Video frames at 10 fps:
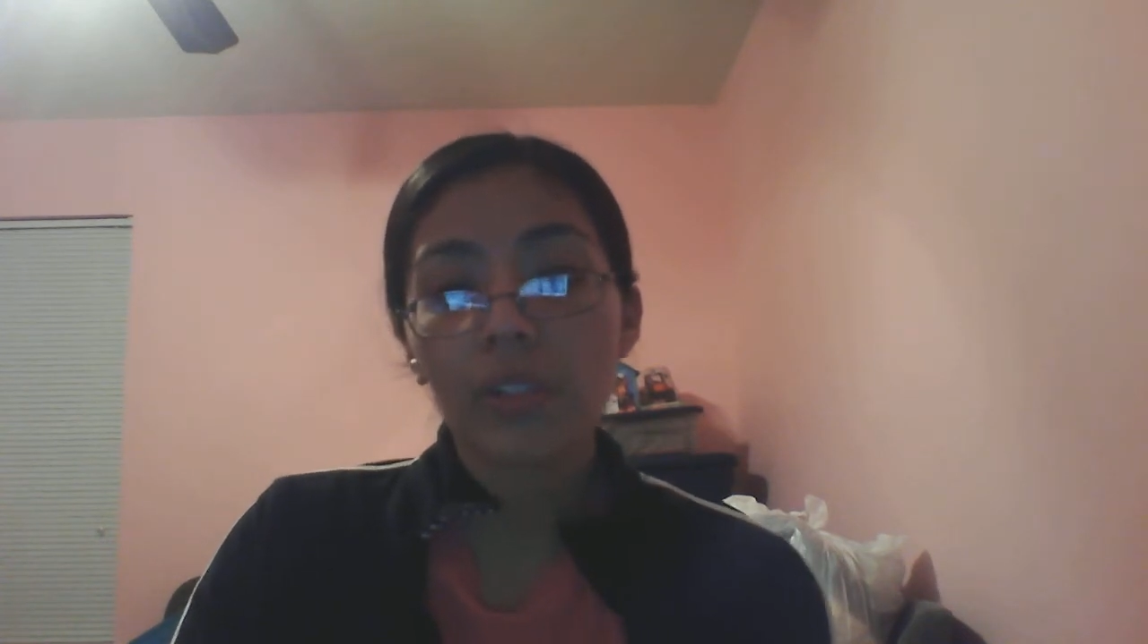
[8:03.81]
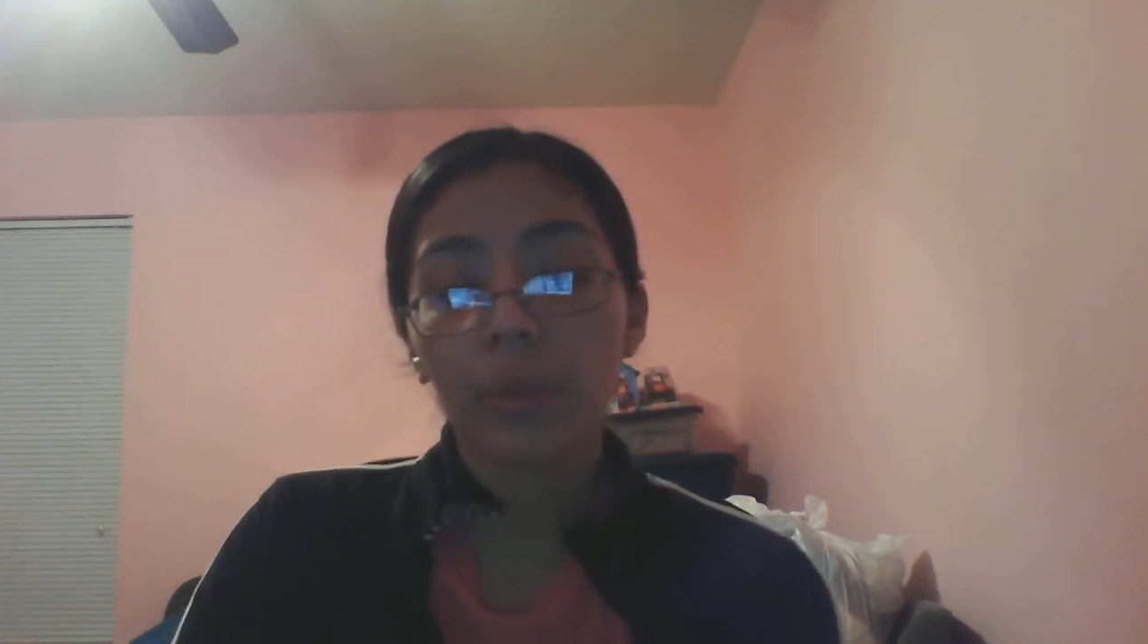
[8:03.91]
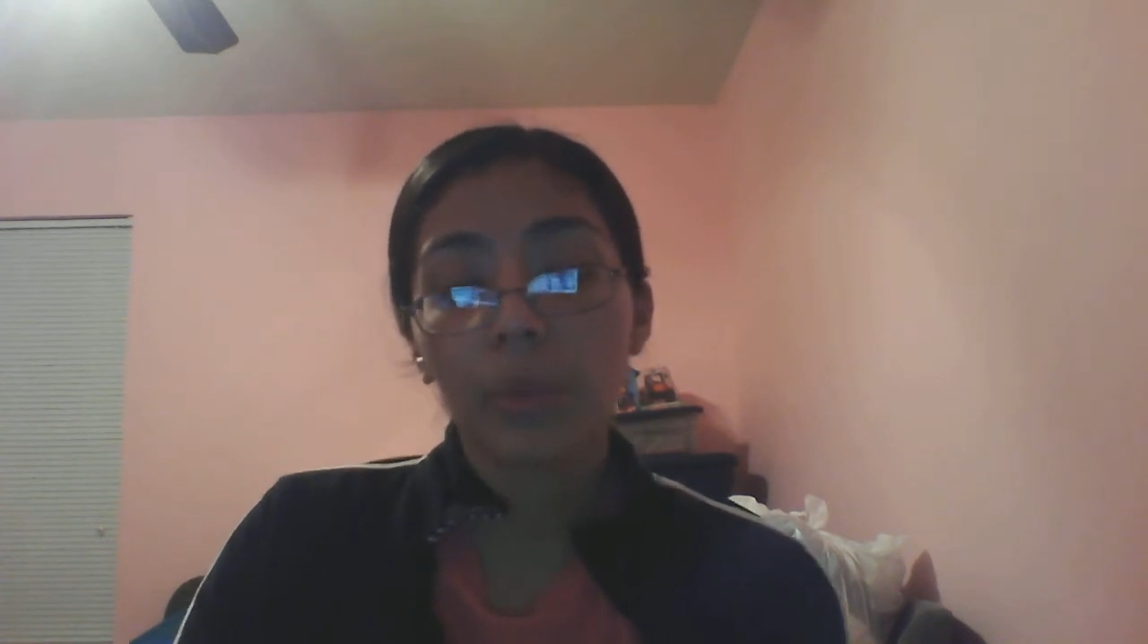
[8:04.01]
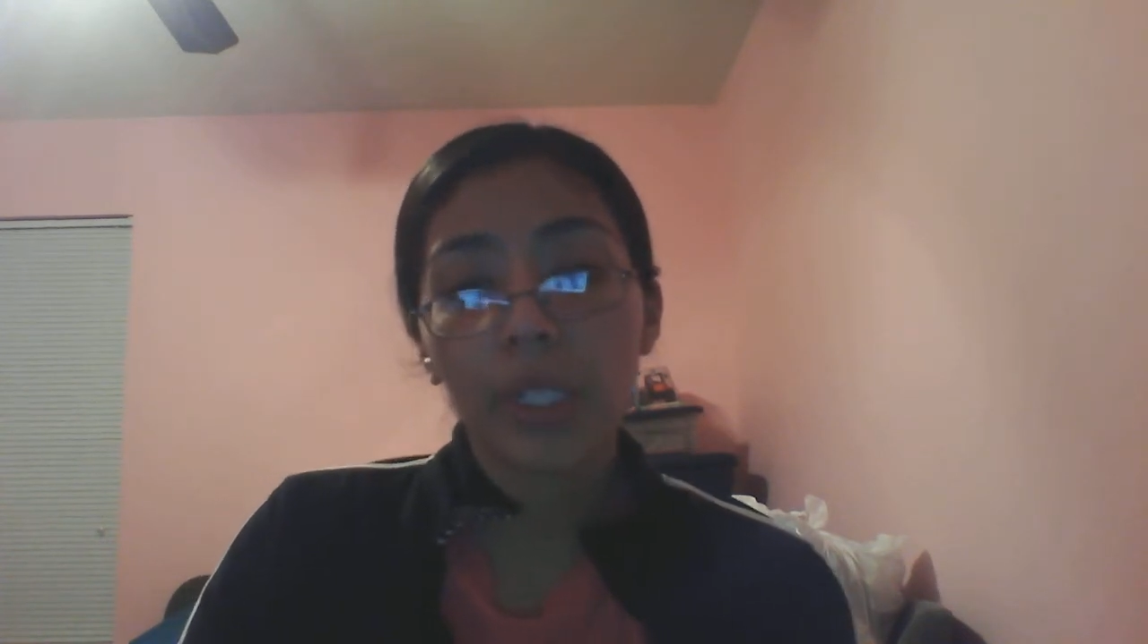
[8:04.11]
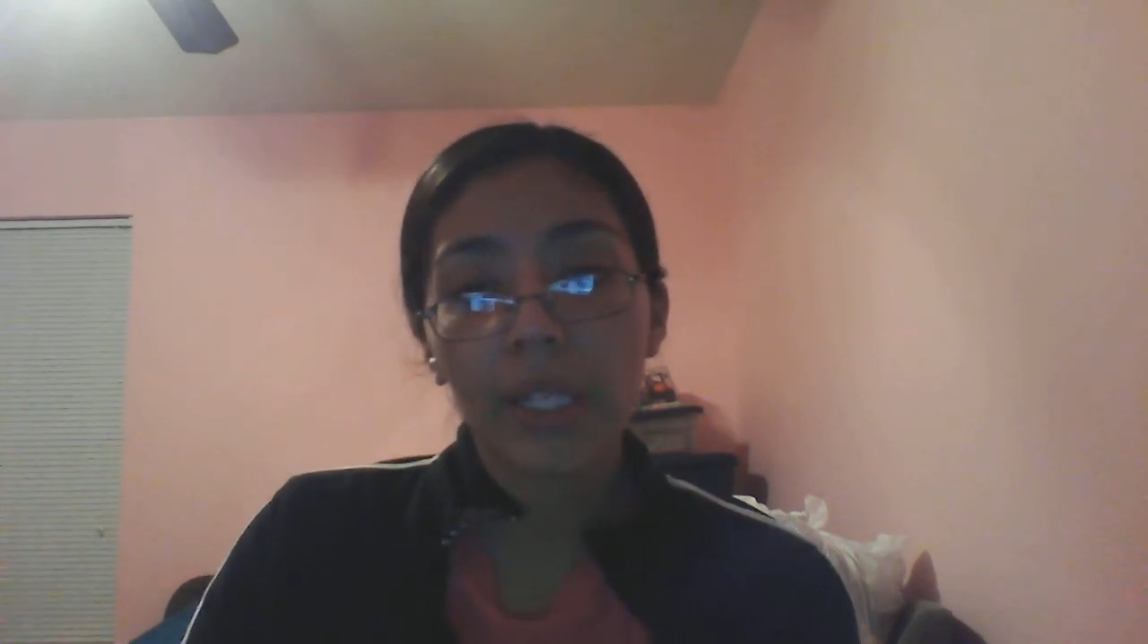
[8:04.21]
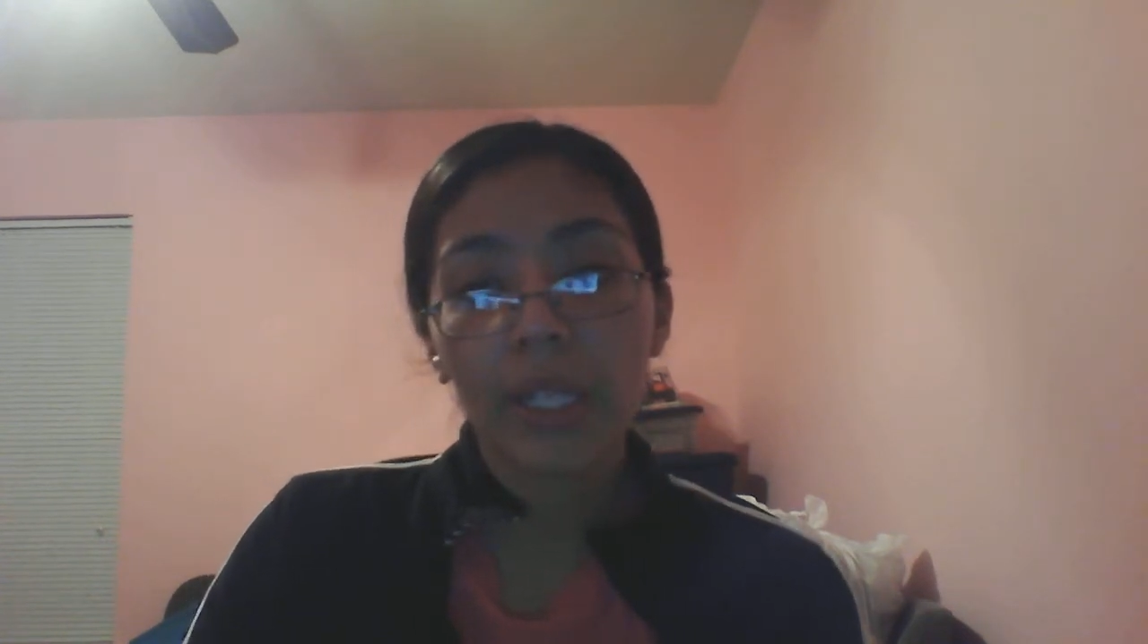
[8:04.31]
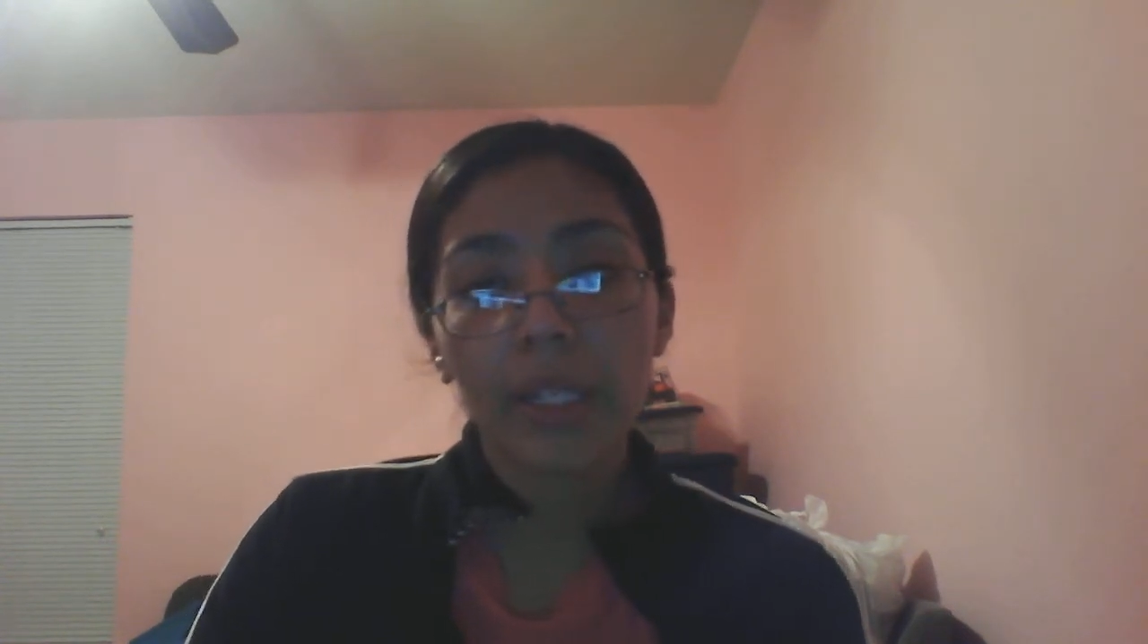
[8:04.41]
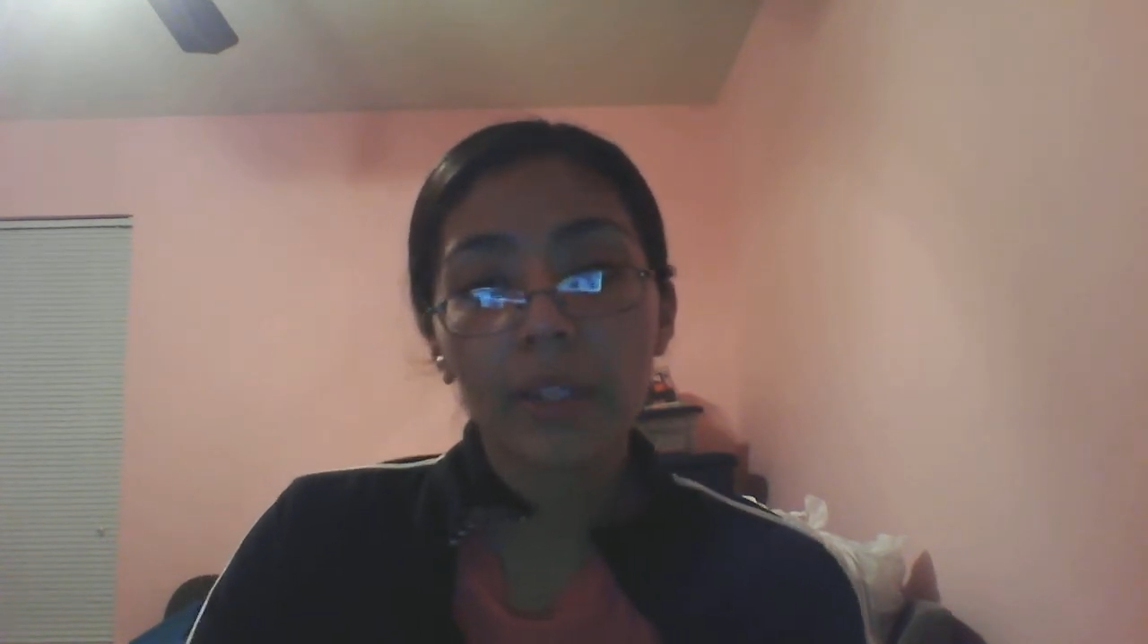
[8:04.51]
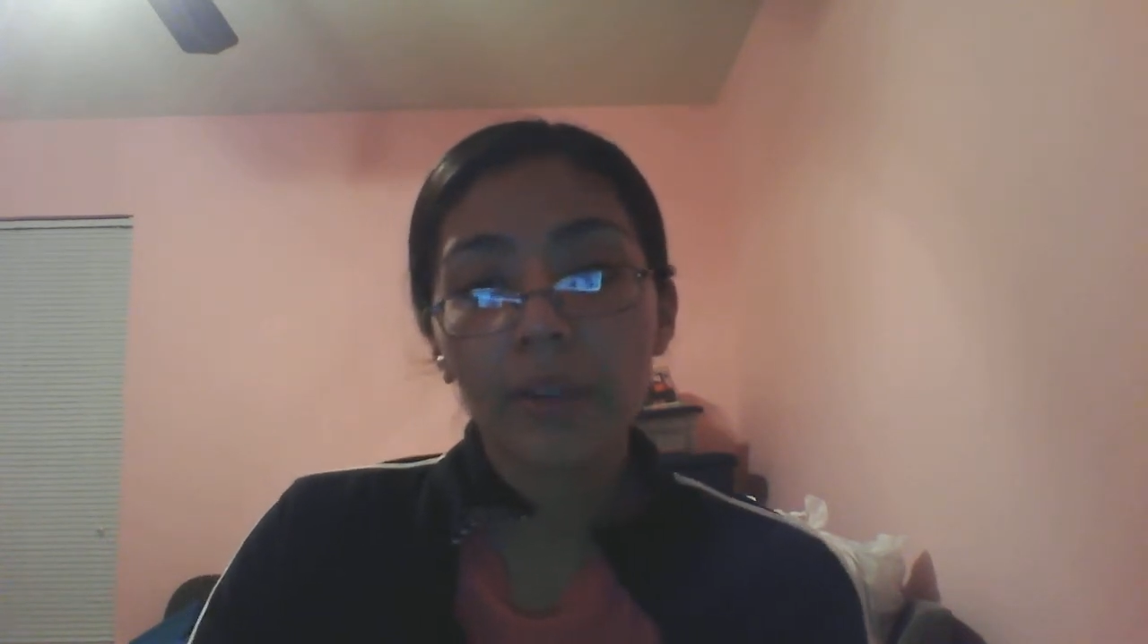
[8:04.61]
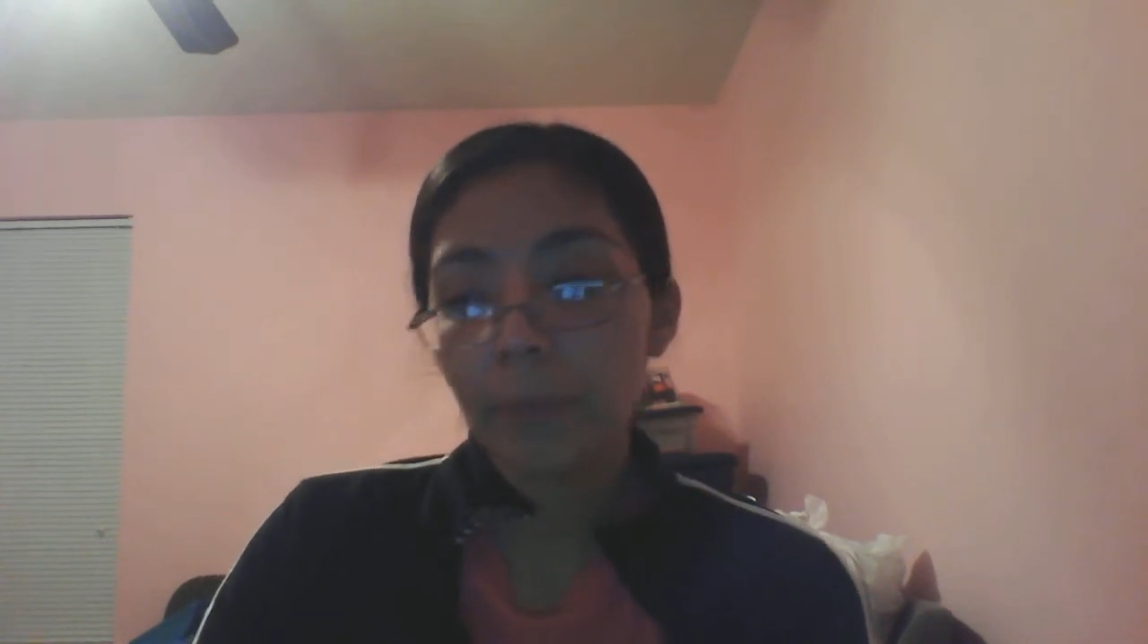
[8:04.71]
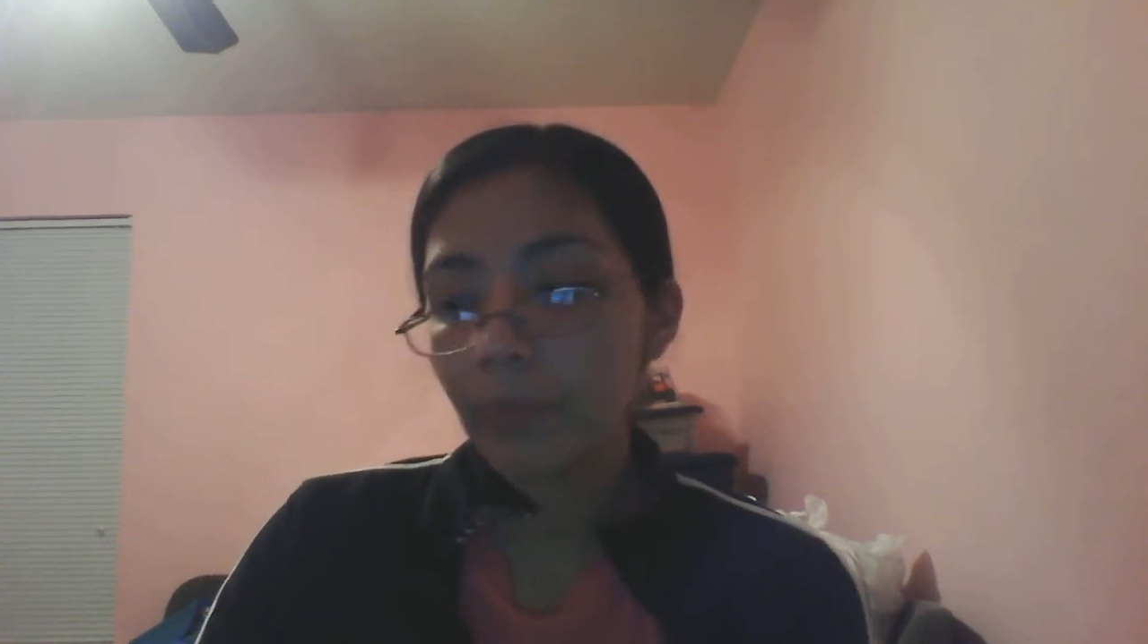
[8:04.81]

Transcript: communicated.